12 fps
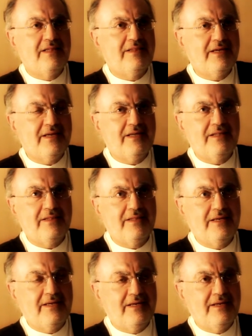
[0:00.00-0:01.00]

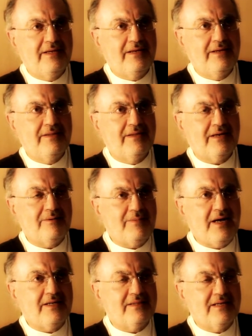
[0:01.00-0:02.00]
The
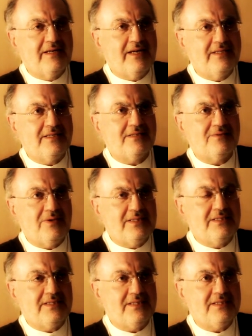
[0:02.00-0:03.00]
command, the greatest
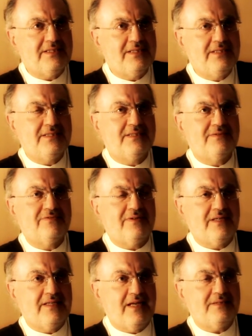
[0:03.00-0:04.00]
wonder, is
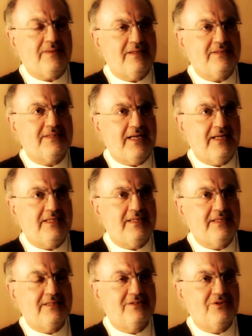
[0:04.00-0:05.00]
for Allah subhanahu wa
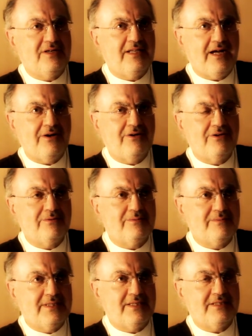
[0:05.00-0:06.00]
ta'ala to allow
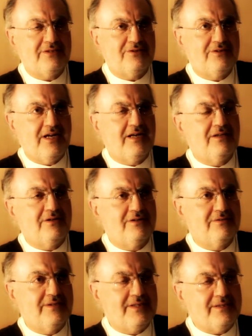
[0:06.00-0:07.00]
human beings to dialogue
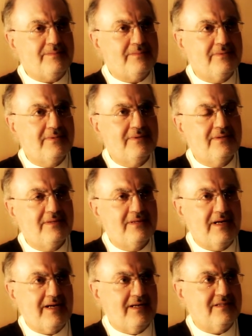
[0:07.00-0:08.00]
with Him.
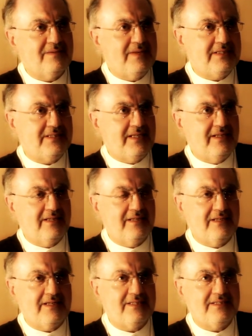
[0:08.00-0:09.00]
I can't imagine
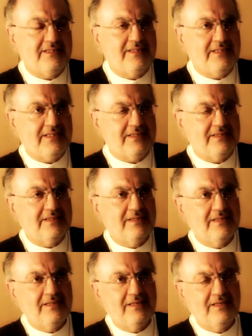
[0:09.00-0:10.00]
anything greater than that.
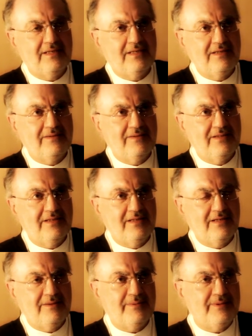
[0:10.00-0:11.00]

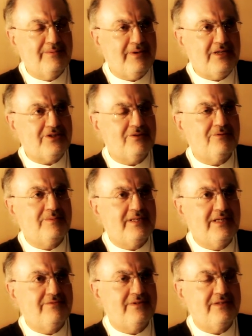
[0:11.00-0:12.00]
I mean, why should we be
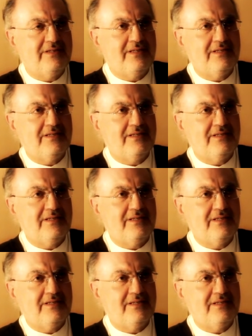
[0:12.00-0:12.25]
given